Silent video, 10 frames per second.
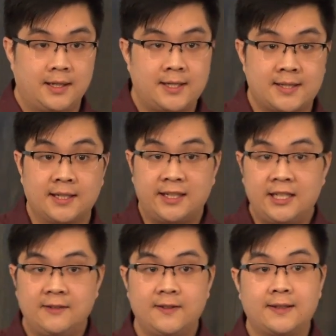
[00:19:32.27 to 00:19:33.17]
He's saying
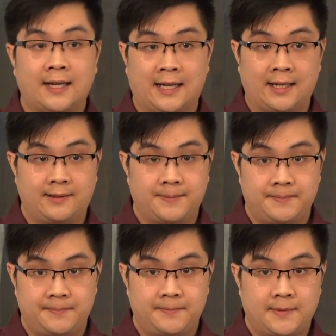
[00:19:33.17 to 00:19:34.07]
even that
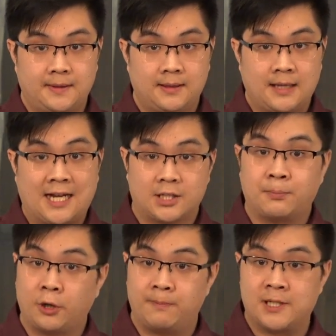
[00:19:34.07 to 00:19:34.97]
has a
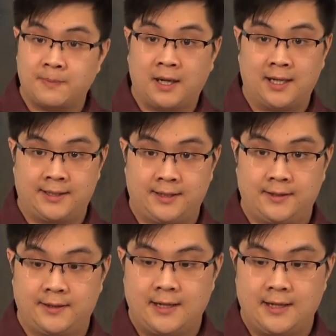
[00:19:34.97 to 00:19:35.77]
purpose behind it.